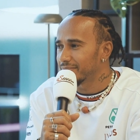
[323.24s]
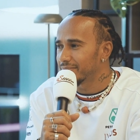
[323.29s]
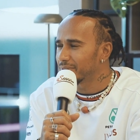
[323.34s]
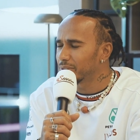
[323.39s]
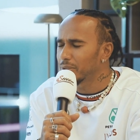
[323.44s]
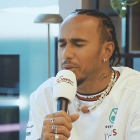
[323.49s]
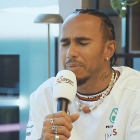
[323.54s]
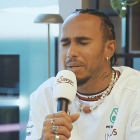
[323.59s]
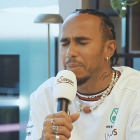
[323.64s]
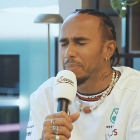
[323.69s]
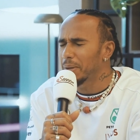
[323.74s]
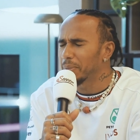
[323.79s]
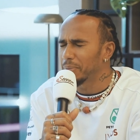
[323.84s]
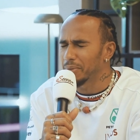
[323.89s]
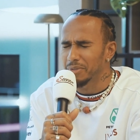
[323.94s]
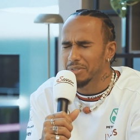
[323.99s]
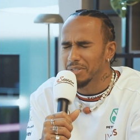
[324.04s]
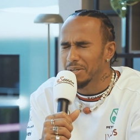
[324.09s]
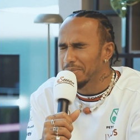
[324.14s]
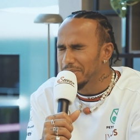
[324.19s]
so many
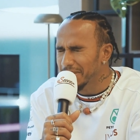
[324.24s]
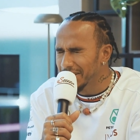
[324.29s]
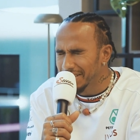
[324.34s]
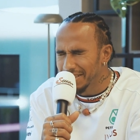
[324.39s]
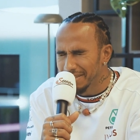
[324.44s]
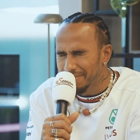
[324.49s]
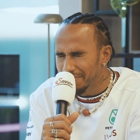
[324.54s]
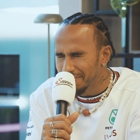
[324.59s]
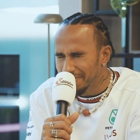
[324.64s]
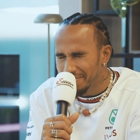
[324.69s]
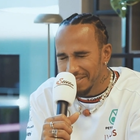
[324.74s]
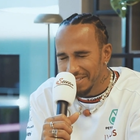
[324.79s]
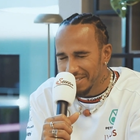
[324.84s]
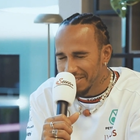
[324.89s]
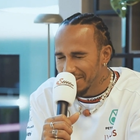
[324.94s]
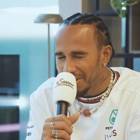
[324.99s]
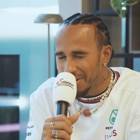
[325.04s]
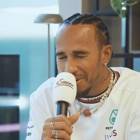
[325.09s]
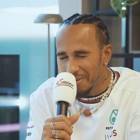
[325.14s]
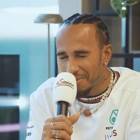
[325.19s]
people
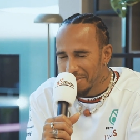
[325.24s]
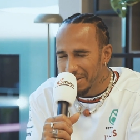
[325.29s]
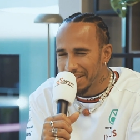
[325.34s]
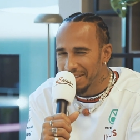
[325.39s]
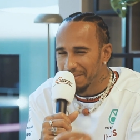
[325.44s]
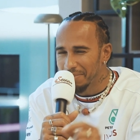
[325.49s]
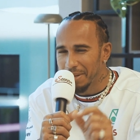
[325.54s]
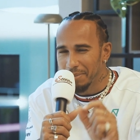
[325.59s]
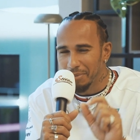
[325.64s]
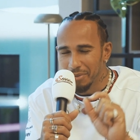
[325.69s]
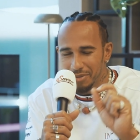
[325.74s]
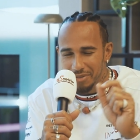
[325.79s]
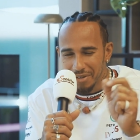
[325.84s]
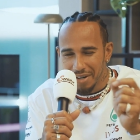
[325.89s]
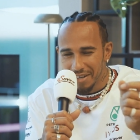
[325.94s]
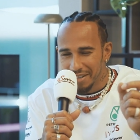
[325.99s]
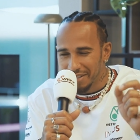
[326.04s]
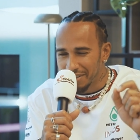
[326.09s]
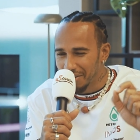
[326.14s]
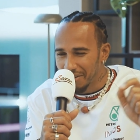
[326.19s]
trying
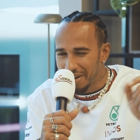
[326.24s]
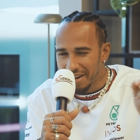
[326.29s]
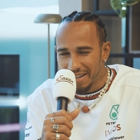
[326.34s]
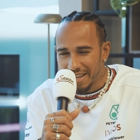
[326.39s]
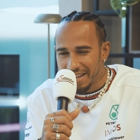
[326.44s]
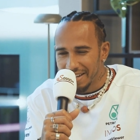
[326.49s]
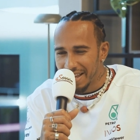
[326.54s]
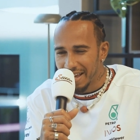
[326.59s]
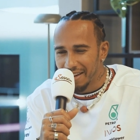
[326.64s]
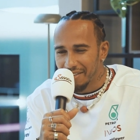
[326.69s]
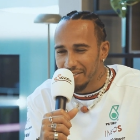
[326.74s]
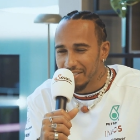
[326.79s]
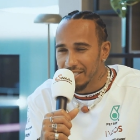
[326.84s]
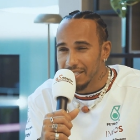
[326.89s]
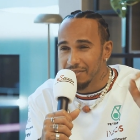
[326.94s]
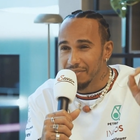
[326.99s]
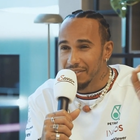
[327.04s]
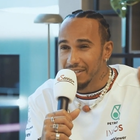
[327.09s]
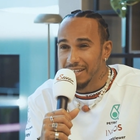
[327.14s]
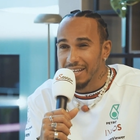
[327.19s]
to create that
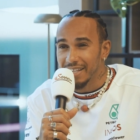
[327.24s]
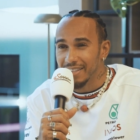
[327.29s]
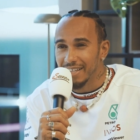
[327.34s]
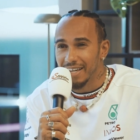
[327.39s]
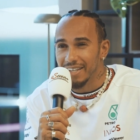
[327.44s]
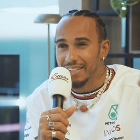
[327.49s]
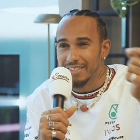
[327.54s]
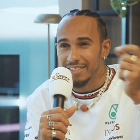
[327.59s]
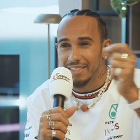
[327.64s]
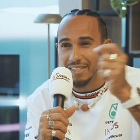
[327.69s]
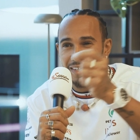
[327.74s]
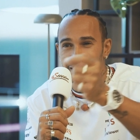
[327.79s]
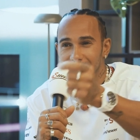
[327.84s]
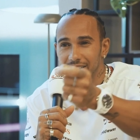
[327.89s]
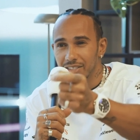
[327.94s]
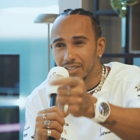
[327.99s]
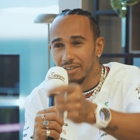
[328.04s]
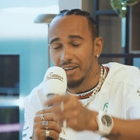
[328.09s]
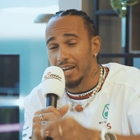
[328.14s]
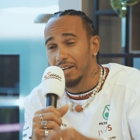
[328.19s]
narrative and let that sink
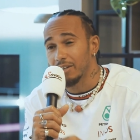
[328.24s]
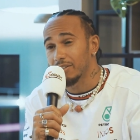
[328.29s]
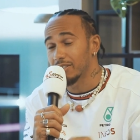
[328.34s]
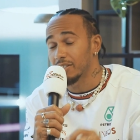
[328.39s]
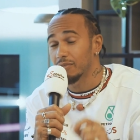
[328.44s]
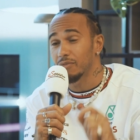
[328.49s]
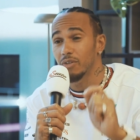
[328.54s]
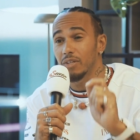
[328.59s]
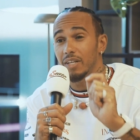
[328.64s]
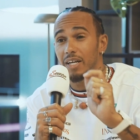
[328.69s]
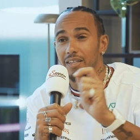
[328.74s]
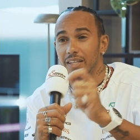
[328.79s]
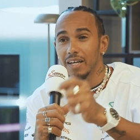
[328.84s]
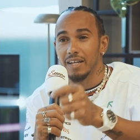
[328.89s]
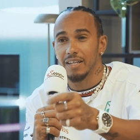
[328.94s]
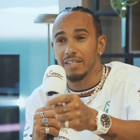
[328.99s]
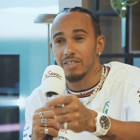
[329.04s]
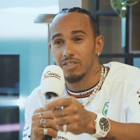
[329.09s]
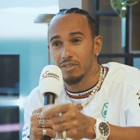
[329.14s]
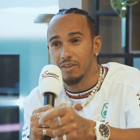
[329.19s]
into your head. Because if you let
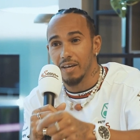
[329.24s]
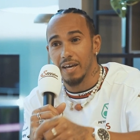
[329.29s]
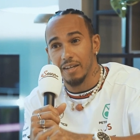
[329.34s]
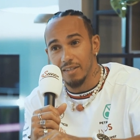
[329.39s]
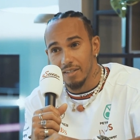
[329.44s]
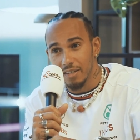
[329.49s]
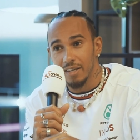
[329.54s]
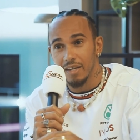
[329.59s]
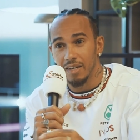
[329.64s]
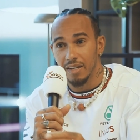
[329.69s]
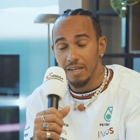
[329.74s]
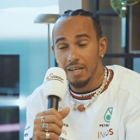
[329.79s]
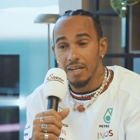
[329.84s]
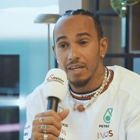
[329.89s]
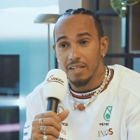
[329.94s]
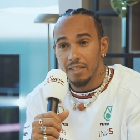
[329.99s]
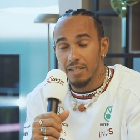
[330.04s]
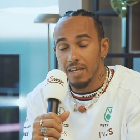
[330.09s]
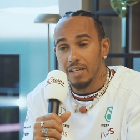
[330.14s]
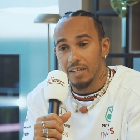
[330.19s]
that into your head,
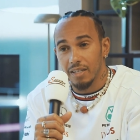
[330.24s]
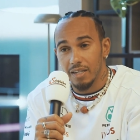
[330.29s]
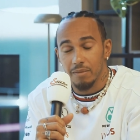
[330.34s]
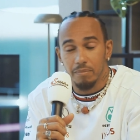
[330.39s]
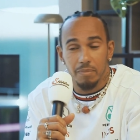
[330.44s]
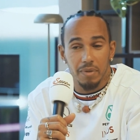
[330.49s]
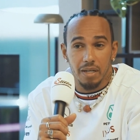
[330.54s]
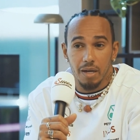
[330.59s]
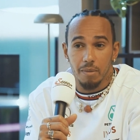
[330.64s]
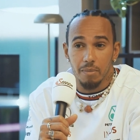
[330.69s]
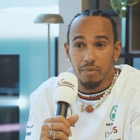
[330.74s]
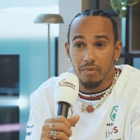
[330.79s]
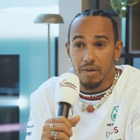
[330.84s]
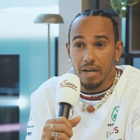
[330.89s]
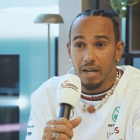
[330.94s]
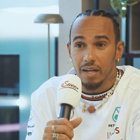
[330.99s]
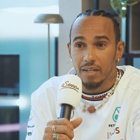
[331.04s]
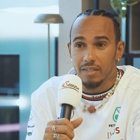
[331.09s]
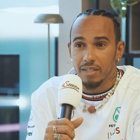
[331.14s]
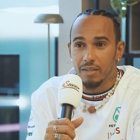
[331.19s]
then it can become a
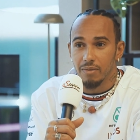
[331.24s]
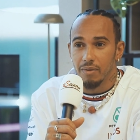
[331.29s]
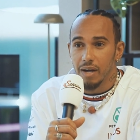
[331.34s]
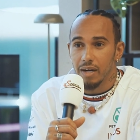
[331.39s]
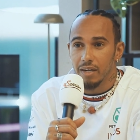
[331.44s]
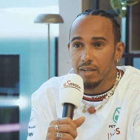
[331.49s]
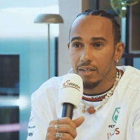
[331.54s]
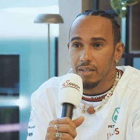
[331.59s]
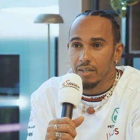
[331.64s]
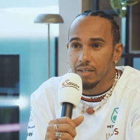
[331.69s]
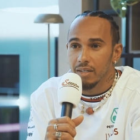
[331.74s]
reality, right?